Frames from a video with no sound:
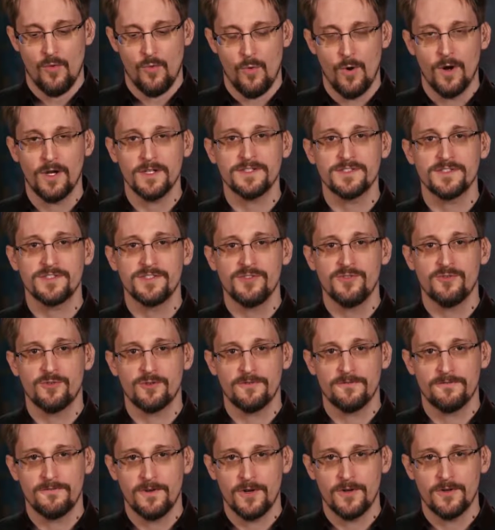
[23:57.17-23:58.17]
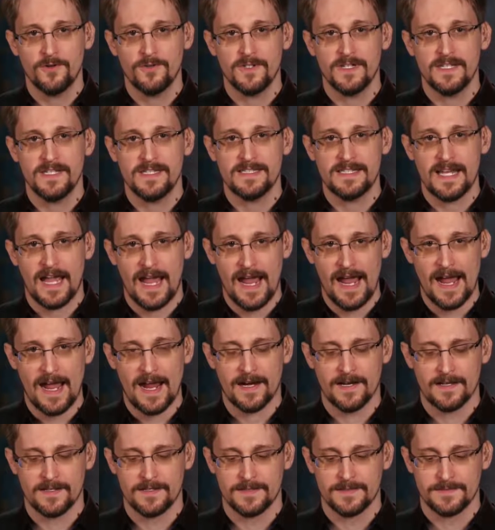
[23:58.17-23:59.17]
Once your phone is
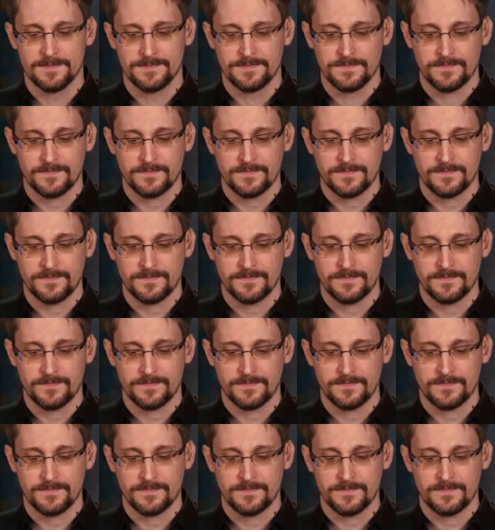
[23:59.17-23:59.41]
hacked,